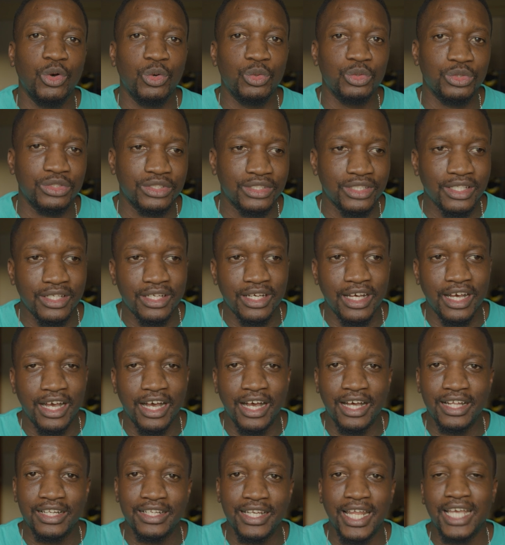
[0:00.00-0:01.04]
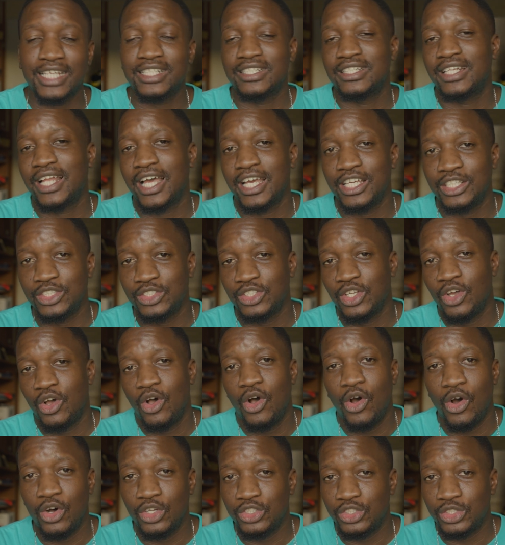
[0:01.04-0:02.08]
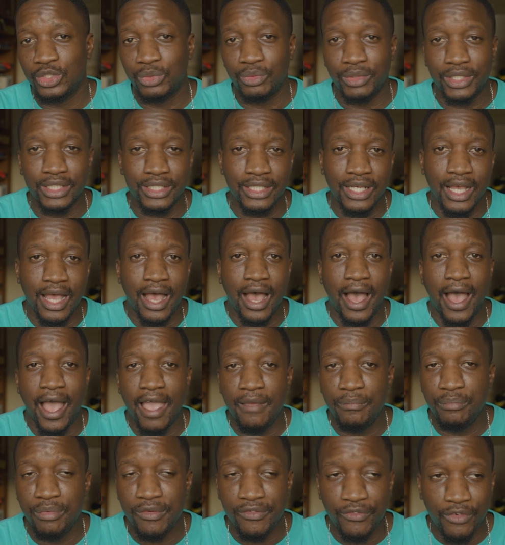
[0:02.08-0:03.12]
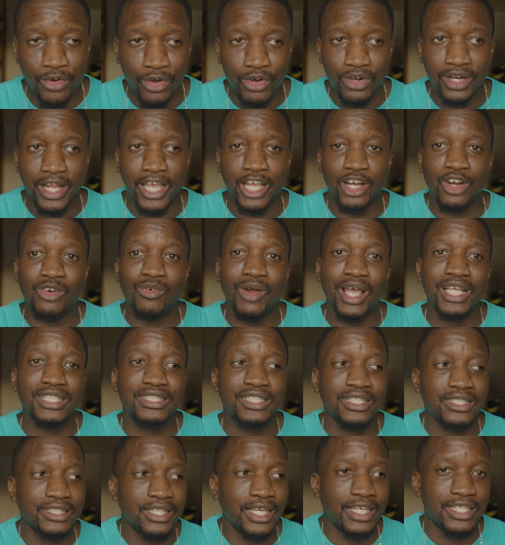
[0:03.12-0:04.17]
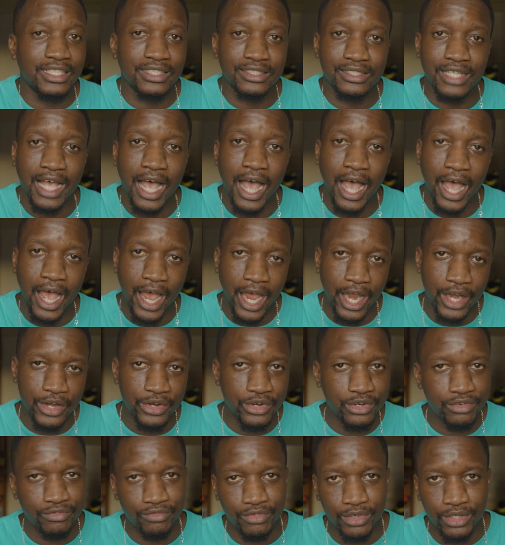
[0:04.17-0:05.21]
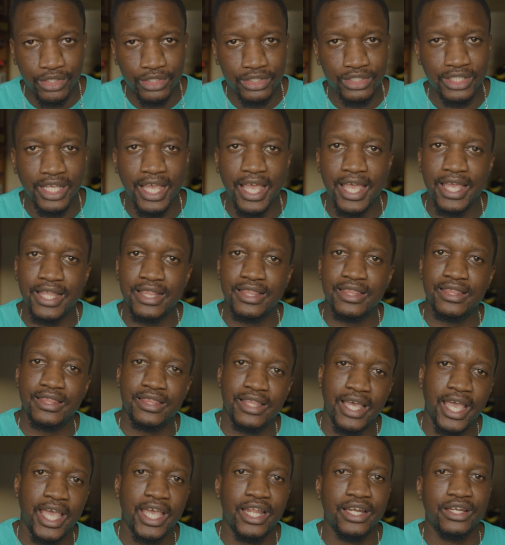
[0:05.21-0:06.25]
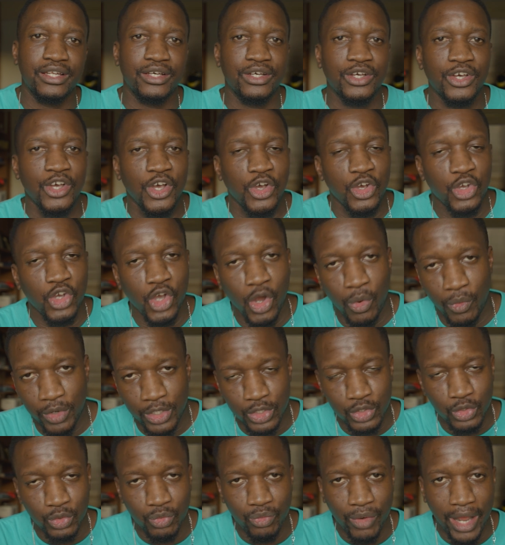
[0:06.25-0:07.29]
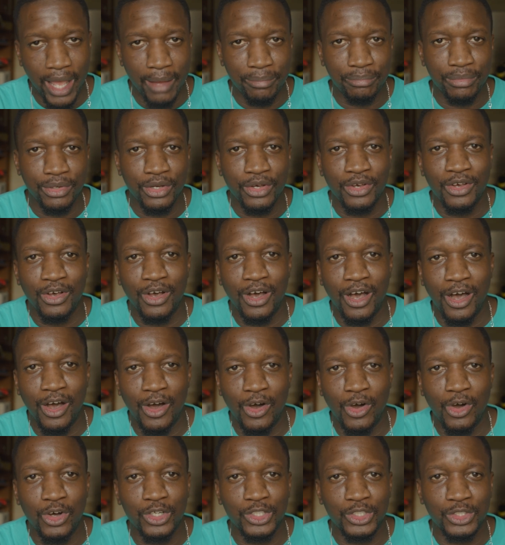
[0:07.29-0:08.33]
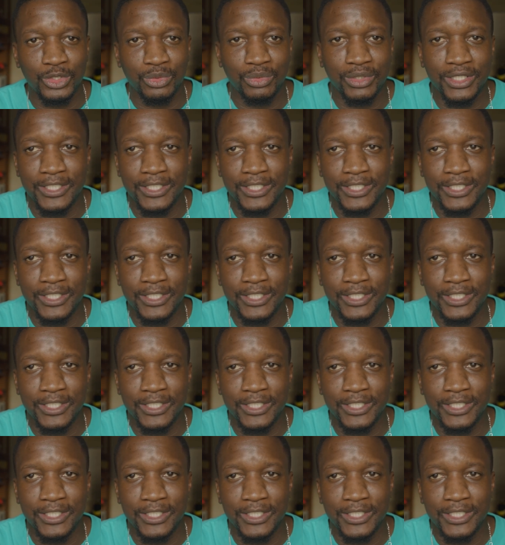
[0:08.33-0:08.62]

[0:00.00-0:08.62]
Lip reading: those next lines onto it. I prefer like writing the entire verse and then going to rap onto